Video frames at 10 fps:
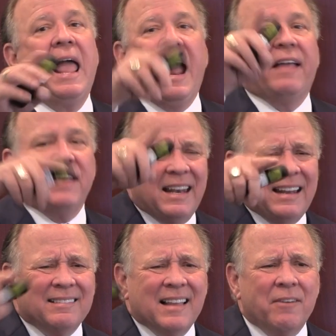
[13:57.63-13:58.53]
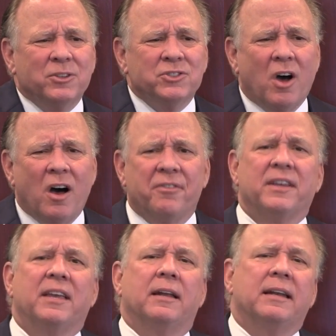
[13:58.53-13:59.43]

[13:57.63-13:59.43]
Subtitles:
And then it levels off again.